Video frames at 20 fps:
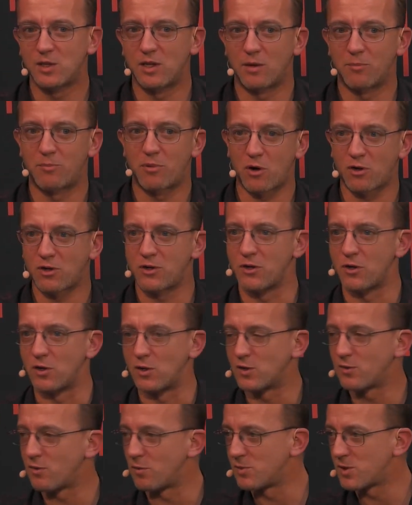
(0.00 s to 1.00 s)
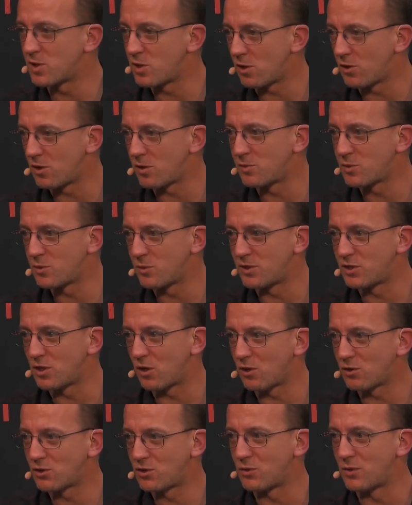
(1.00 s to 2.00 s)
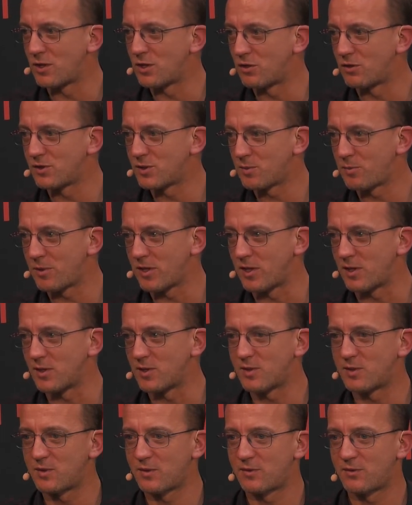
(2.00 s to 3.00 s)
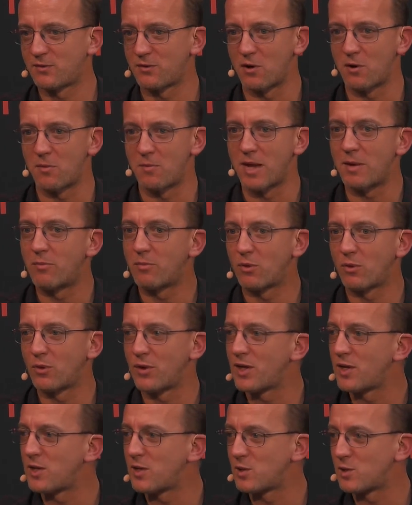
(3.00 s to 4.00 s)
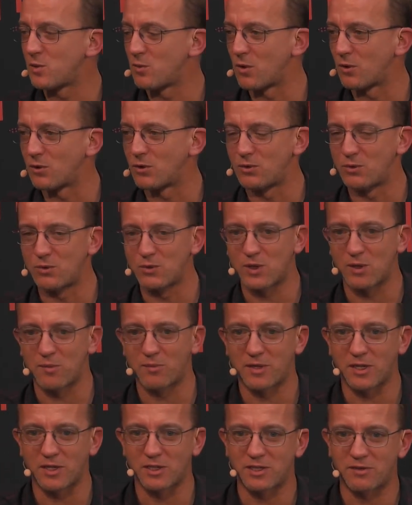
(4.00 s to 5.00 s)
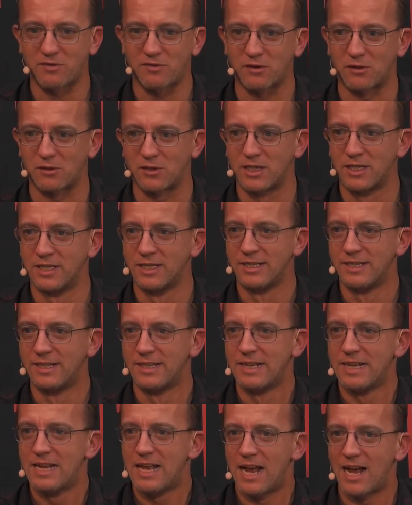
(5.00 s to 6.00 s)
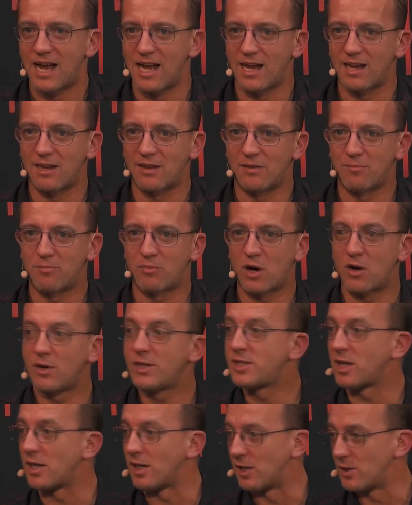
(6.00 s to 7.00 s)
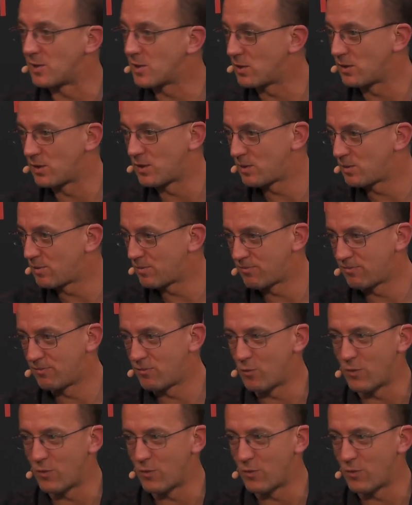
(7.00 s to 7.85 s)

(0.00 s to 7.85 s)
partners, from startups we talk to in this space, from employees who want to do something different, and prioritize? Because we